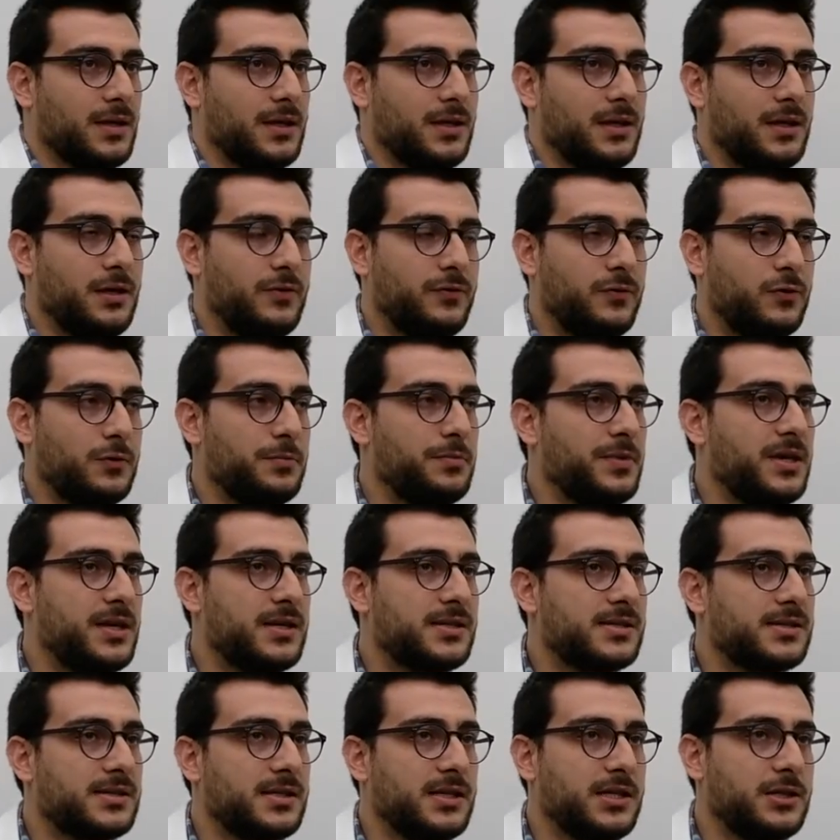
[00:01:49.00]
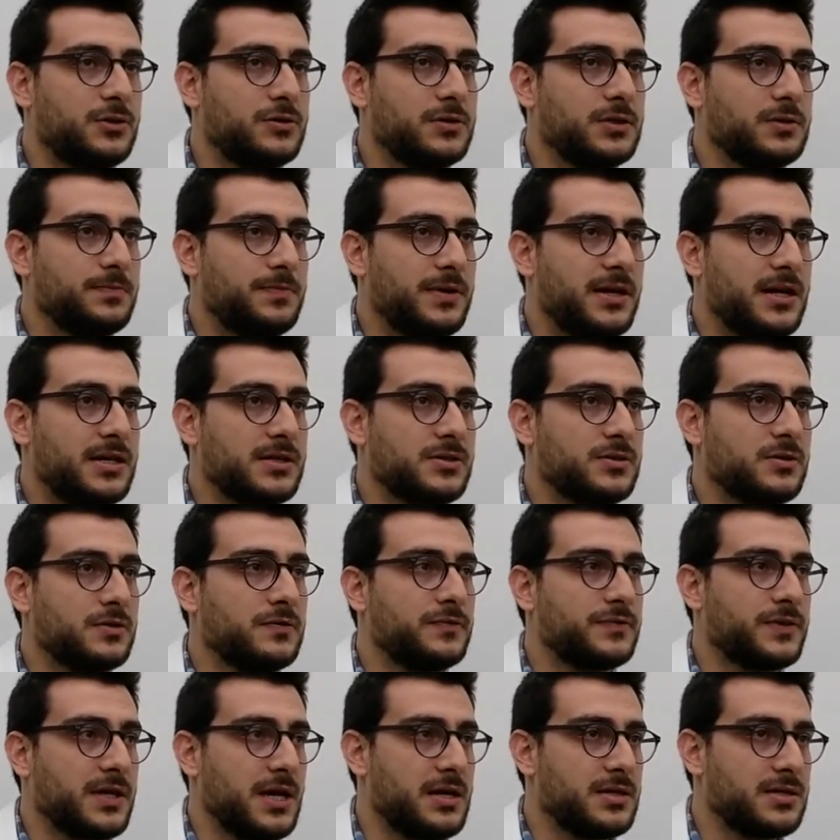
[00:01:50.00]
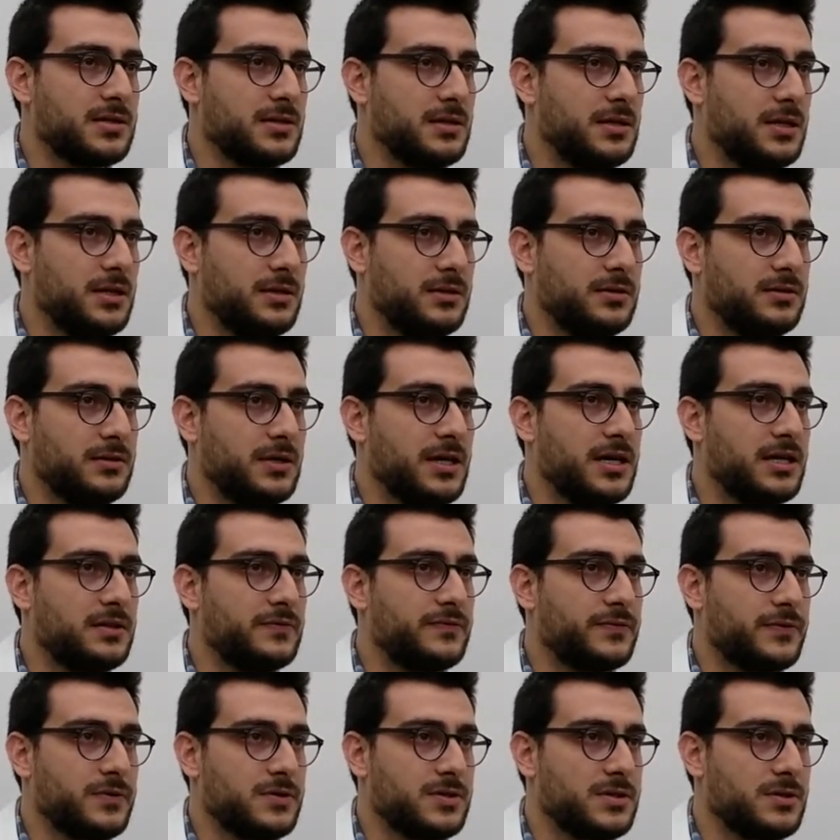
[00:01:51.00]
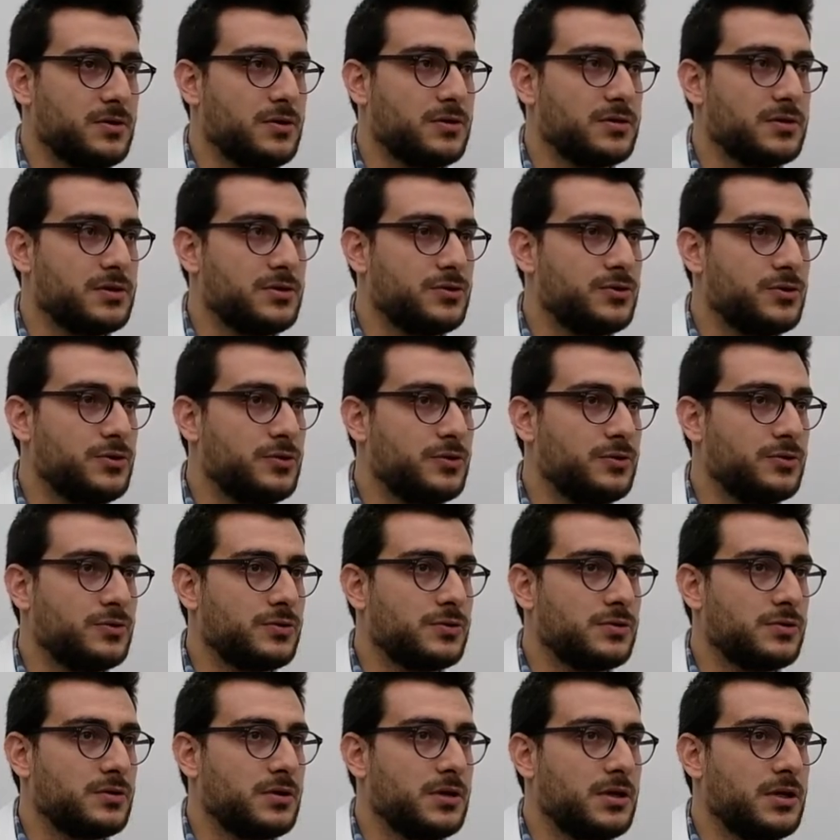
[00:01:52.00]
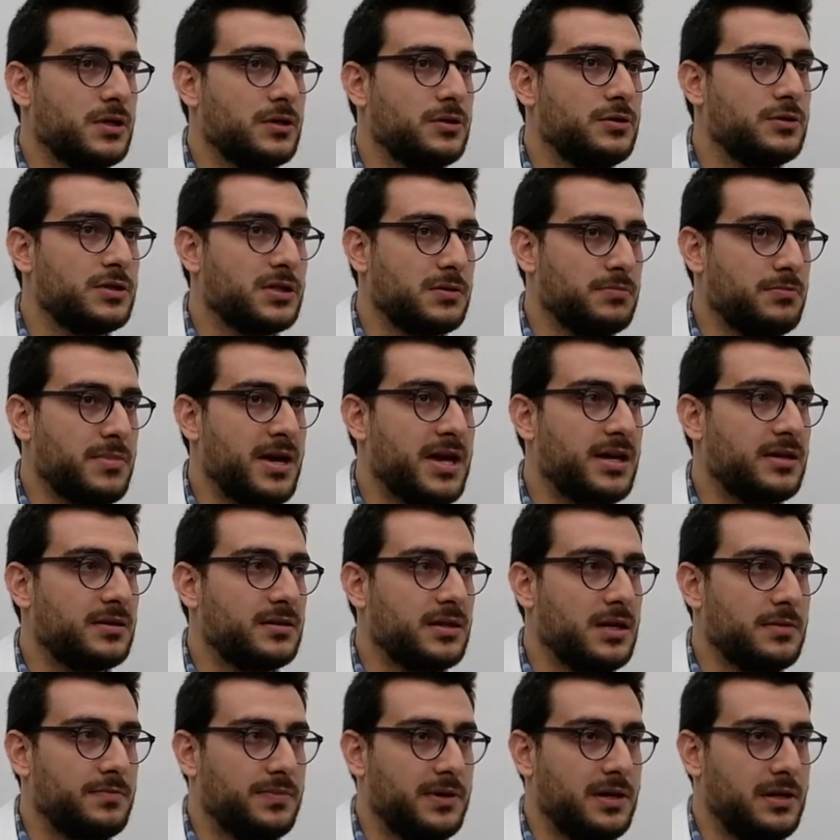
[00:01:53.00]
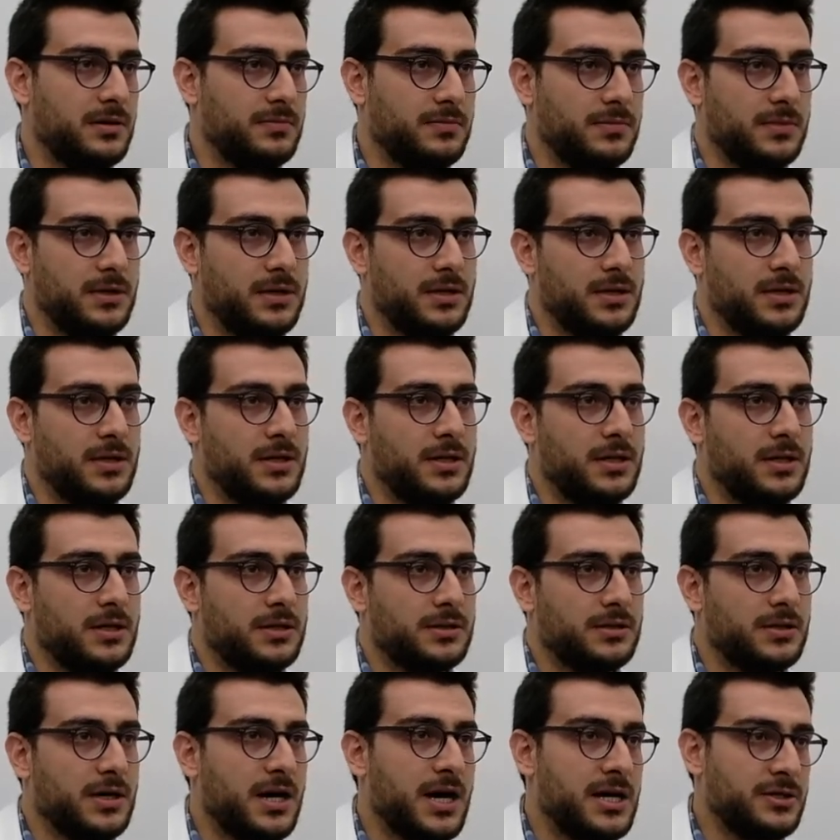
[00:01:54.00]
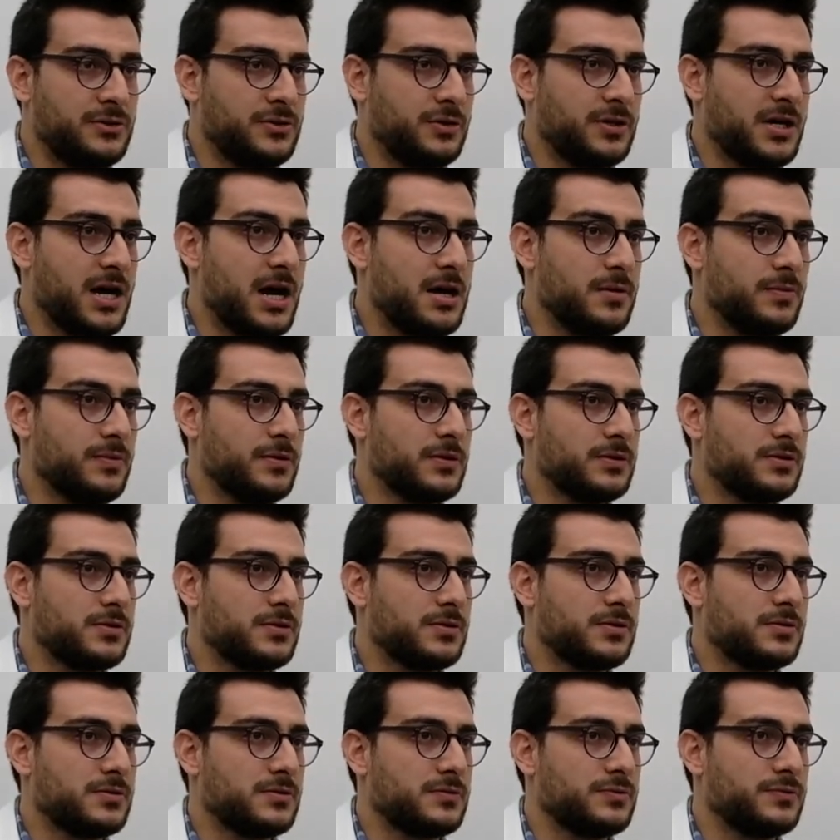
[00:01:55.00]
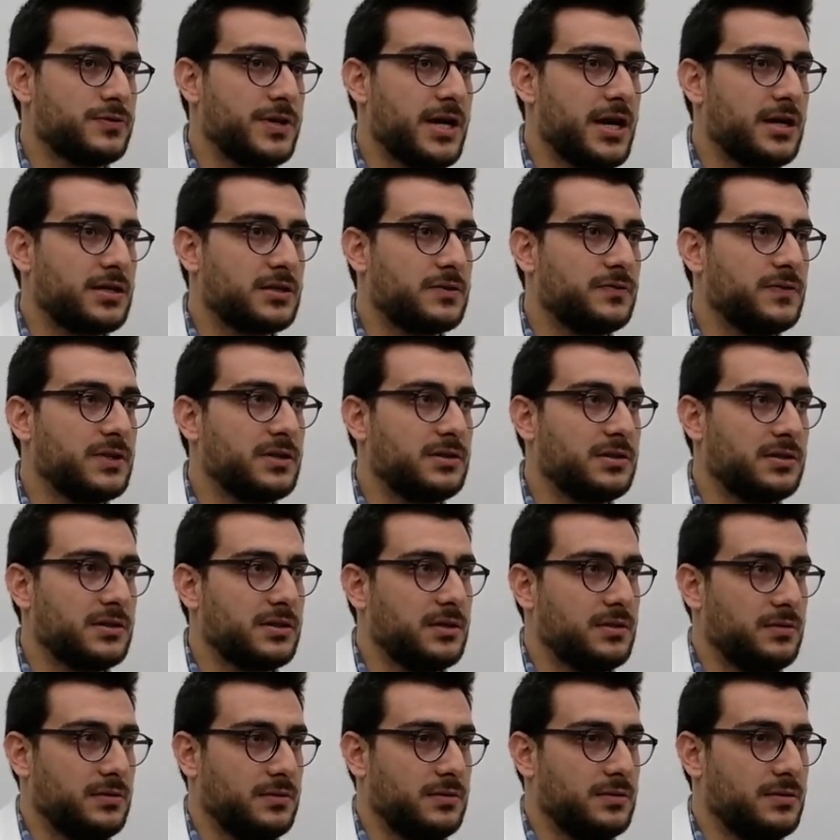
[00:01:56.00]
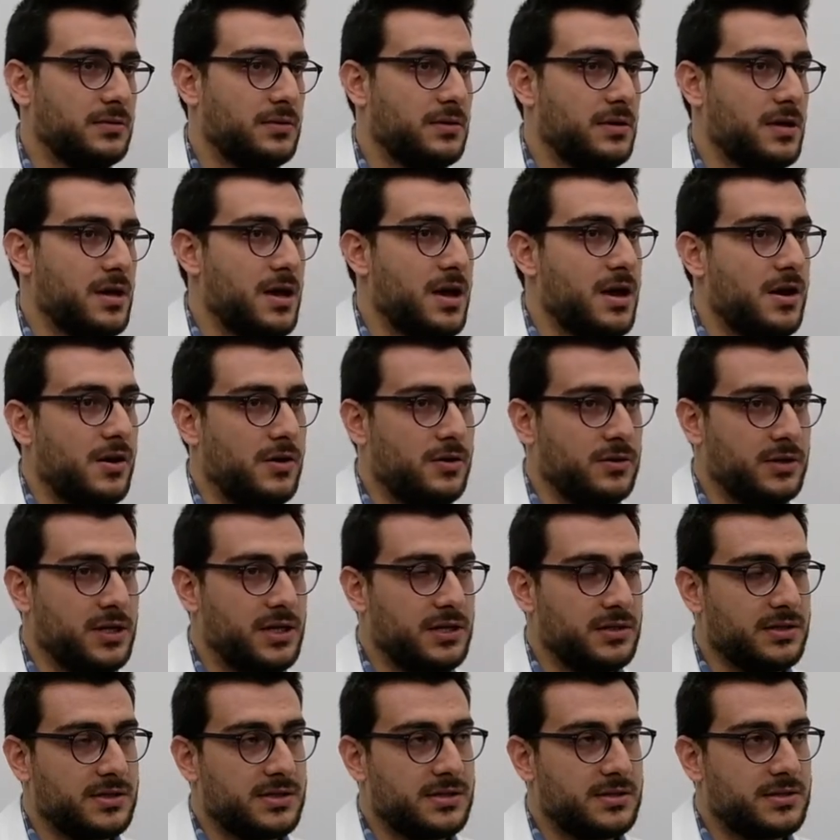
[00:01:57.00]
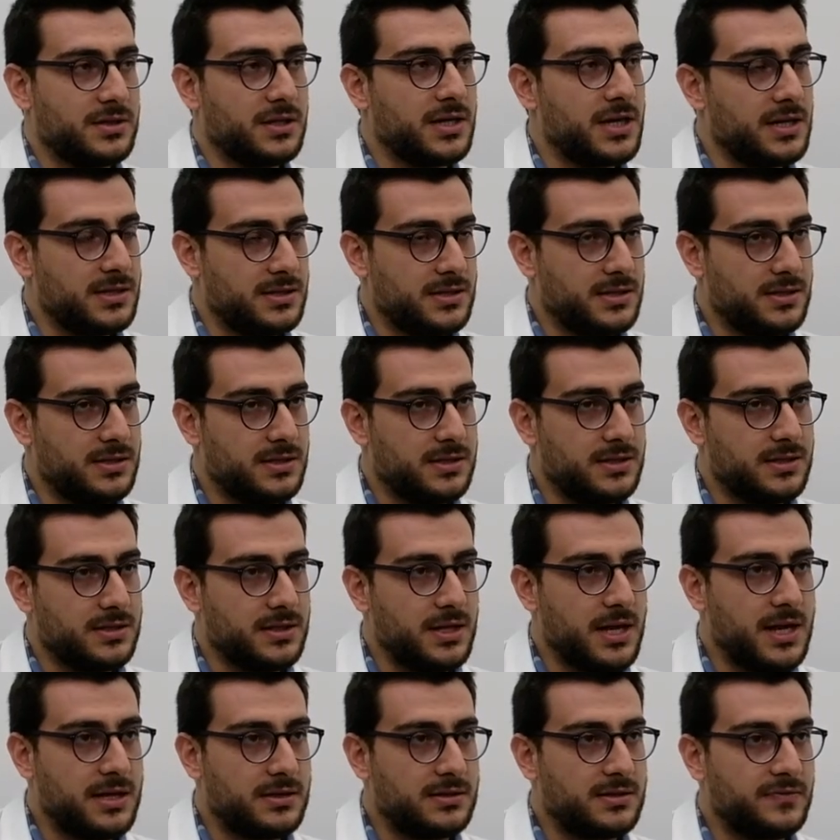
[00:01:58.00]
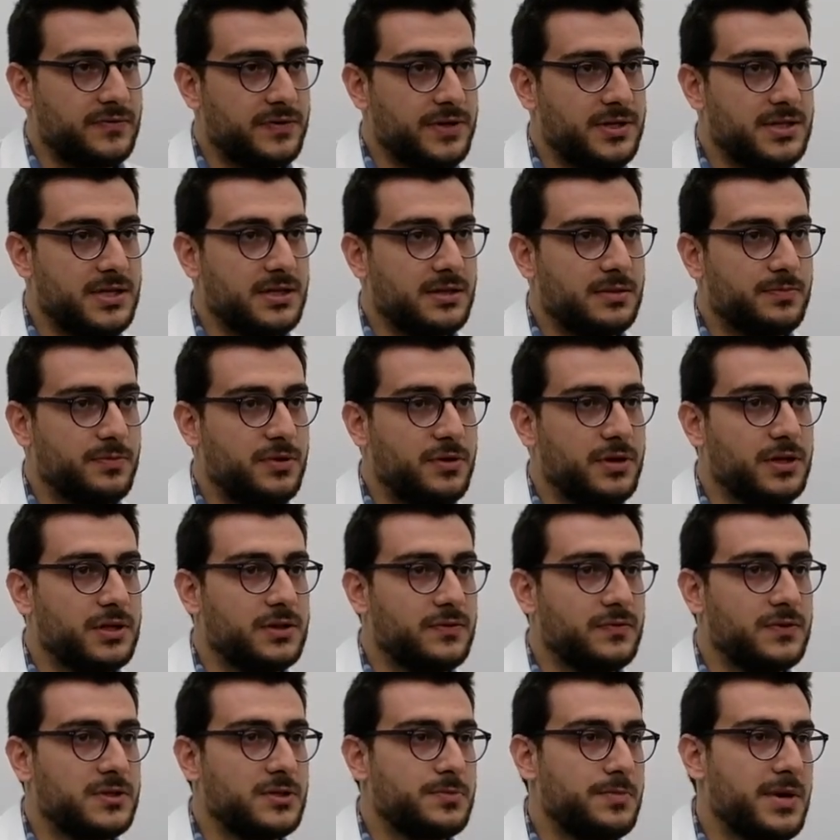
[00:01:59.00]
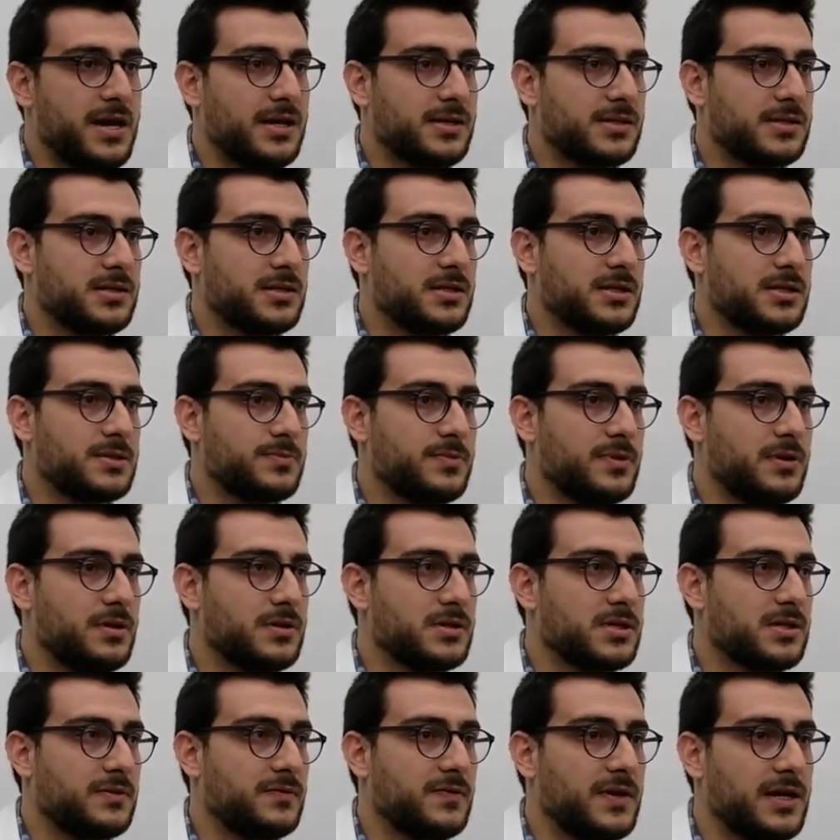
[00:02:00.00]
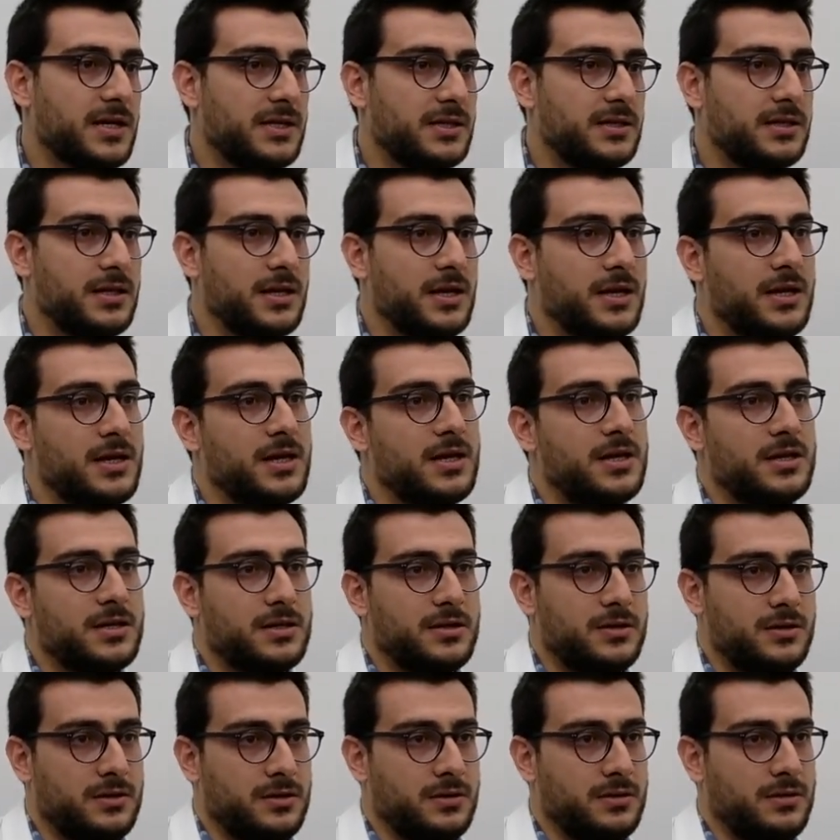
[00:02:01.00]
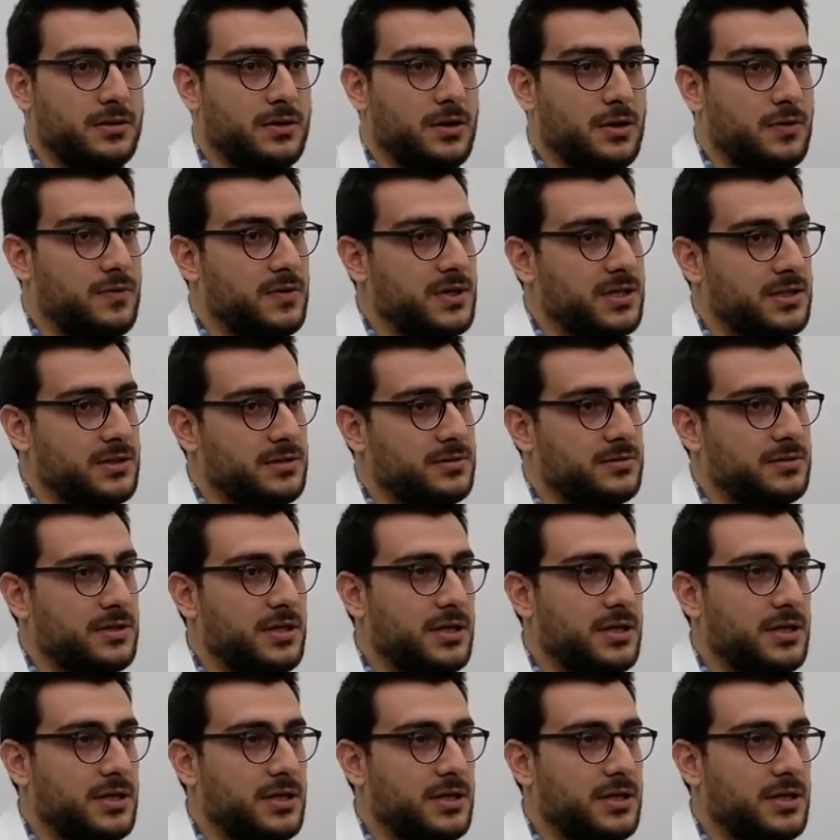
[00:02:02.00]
"If you mix equal parts of gasoline and frozen orange juice, you can make napalm. The hydrocarbons react with the organic citric acids at freezing point, which makes an explosive, and no one